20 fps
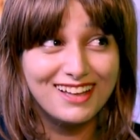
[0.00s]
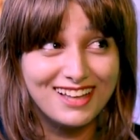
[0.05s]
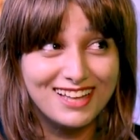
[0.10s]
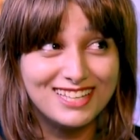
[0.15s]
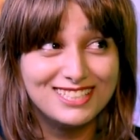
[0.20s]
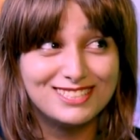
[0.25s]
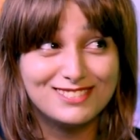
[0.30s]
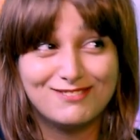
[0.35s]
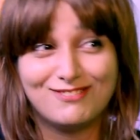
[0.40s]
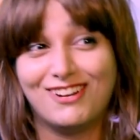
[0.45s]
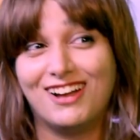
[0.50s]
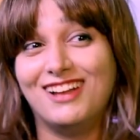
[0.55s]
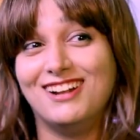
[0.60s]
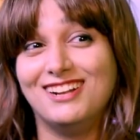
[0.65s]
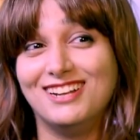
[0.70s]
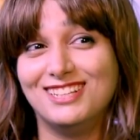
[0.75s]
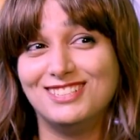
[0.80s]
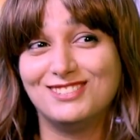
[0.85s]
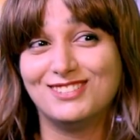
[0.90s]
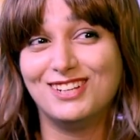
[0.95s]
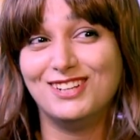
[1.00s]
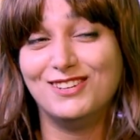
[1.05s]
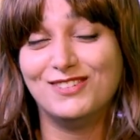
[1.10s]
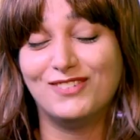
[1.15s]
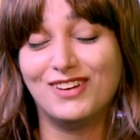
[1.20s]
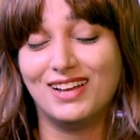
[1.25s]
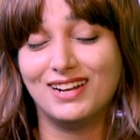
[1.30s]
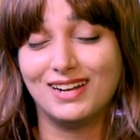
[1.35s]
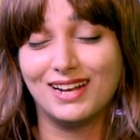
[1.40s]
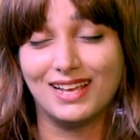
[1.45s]
it's fun, it's really
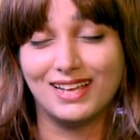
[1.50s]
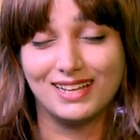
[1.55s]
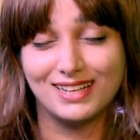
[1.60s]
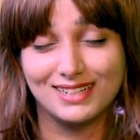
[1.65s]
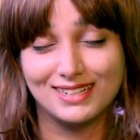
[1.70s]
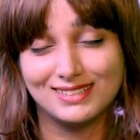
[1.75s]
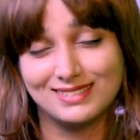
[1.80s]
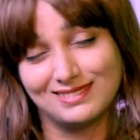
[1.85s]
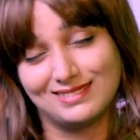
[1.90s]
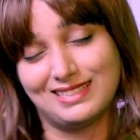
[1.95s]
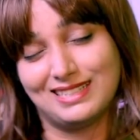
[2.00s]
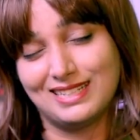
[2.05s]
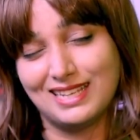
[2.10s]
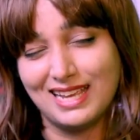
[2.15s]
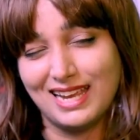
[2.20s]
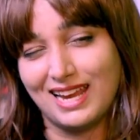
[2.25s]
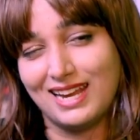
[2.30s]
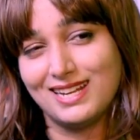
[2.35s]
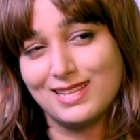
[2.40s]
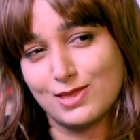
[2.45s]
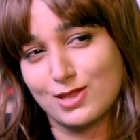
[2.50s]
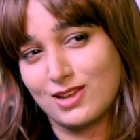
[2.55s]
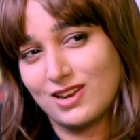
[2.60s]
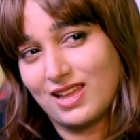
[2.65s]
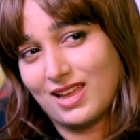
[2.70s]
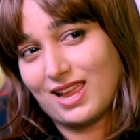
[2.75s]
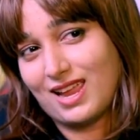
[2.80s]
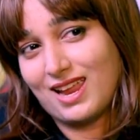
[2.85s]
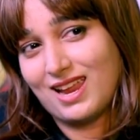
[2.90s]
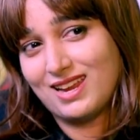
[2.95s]
fun. Like, hate is
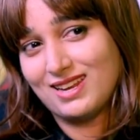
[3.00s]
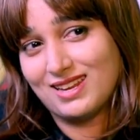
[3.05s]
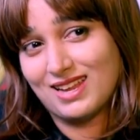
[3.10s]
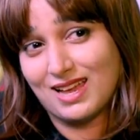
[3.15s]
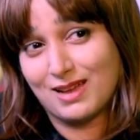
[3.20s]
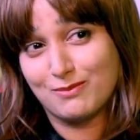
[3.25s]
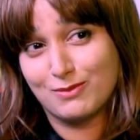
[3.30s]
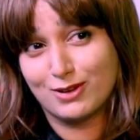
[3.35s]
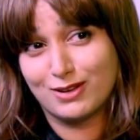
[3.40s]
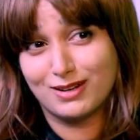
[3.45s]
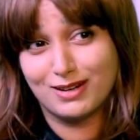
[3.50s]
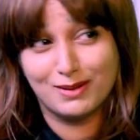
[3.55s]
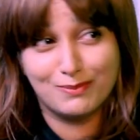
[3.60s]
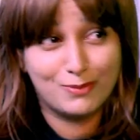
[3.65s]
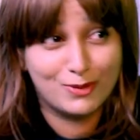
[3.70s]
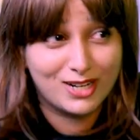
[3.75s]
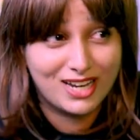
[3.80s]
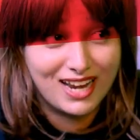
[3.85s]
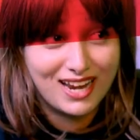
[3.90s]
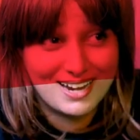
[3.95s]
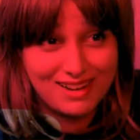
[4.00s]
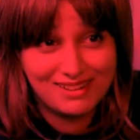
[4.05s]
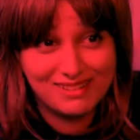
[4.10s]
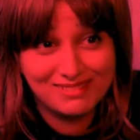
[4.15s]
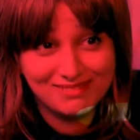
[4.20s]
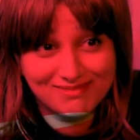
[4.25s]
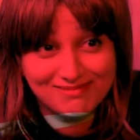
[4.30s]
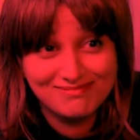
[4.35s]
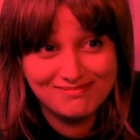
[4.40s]
gonna hate, I'm gonna put it.